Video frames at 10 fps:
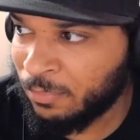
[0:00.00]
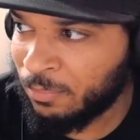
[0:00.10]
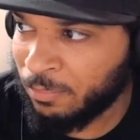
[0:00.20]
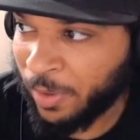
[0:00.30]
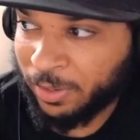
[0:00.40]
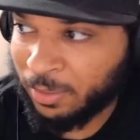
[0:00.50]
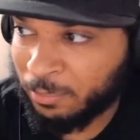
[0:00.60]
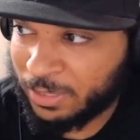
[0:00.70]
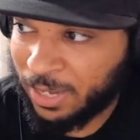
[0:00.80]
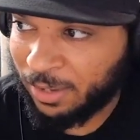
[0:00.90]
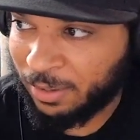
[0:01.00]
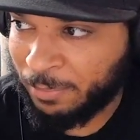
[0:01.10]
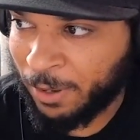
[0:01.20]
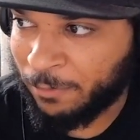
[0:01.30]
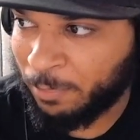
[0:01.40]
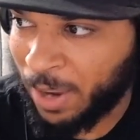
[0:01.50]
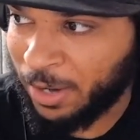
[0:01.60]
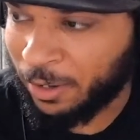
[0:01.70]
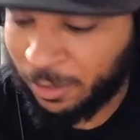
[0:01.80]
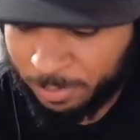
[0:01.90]
making a mistake from
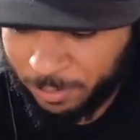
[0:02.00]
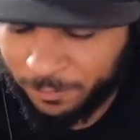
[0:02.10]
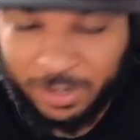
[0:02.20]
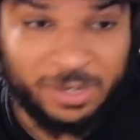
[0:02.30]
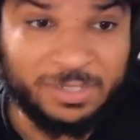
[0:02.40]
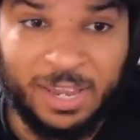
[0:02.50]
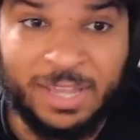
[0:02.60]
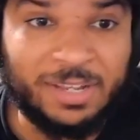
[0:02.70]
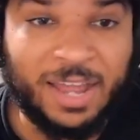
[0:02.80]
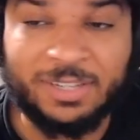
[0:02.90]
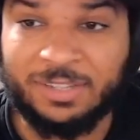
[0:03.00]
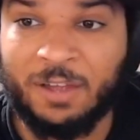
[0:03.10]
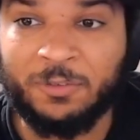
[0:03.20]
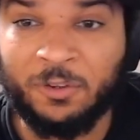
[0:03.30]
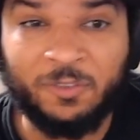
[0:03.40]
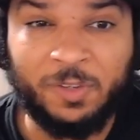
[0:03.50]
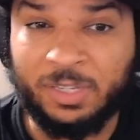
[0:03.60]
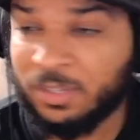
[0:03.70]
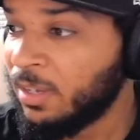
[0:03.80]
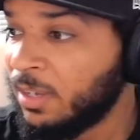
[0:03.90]
biting on that pump fake. Because in the next level, if
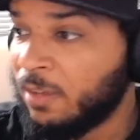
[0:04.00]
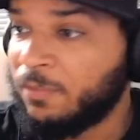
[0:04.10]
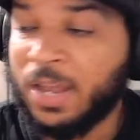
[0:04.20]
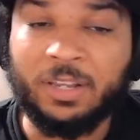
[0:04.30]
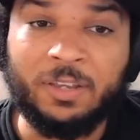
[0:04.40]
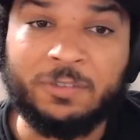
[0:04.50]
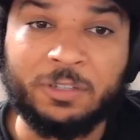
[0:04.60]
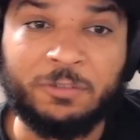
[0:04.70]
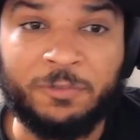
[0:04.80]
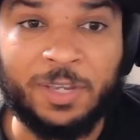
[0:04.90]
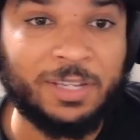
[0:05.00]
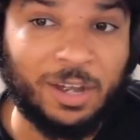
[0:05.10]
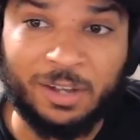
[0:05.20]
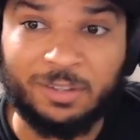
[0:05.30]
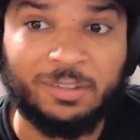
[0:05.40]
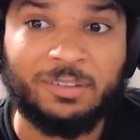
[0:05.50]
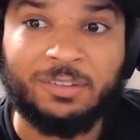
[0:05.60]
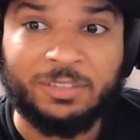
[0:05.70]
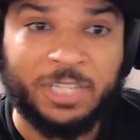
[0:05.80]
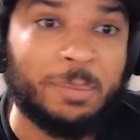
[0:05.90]
Deni leaves his feet,
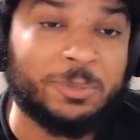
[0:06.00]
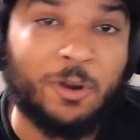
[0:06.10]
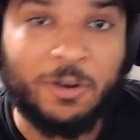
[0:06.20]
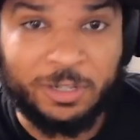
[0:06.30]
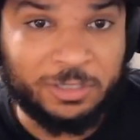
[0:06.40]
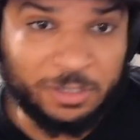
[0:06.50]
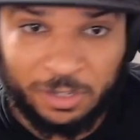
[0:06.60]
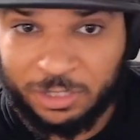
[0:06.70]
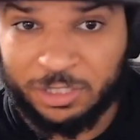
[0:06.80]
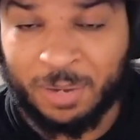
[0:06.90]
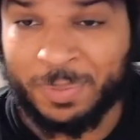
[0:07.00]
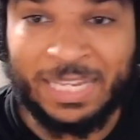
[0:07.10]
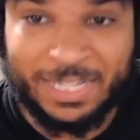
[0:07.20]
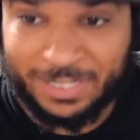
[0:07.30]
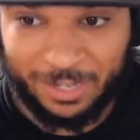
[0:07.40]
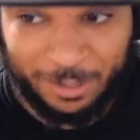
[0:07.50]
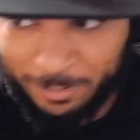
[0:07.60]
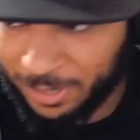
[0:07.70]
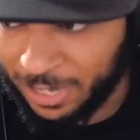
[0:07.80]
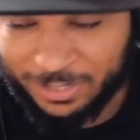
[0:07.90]
James Harden's gonna jump into
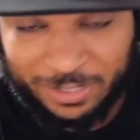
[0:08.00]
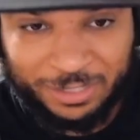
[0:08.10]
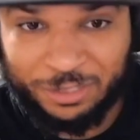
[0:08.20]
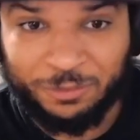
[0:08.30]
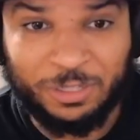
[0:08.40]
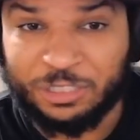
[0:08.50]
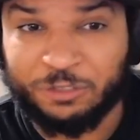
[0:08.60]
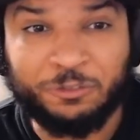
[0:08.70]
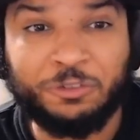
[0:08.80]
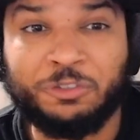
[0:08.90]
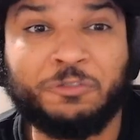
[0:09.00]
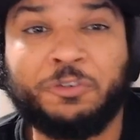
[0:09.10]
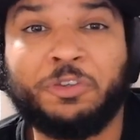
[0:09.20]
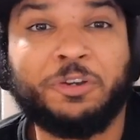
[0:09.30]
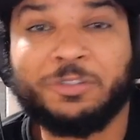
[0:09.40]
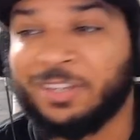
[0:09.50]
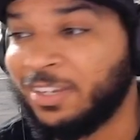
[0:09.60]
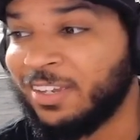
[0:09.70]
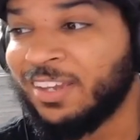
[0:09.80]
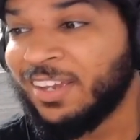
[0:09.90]
him and he's gonna shoot free throws.
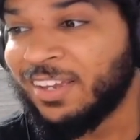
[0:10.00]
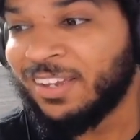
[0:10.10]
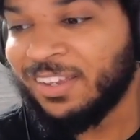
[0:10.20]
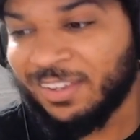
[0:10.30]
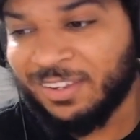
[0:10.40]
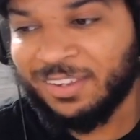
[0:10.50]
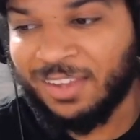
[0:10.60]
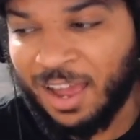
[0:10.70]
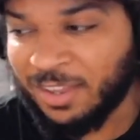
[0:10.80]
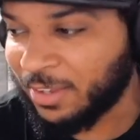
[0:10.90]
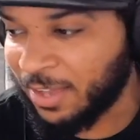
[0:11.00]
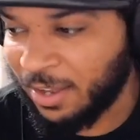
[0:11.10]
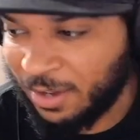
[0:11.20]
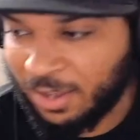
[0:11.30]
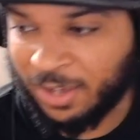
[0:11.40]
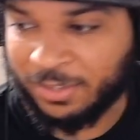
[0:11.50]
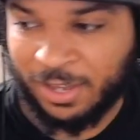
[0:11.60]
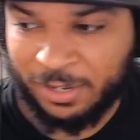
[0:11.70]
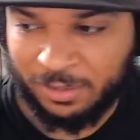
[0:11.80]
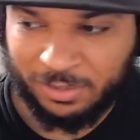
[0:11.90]
Like, I like that. I like
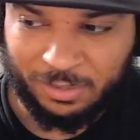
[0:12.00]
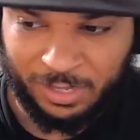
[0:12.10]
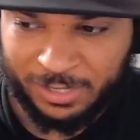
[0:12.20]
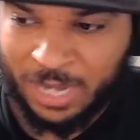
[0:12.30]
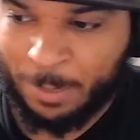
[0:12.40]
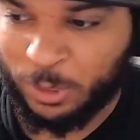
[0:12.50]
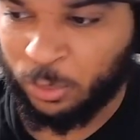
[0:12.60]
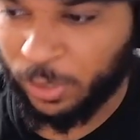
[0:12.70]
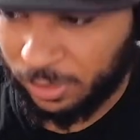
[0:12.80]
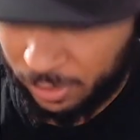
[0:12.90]
that. He adapted quickly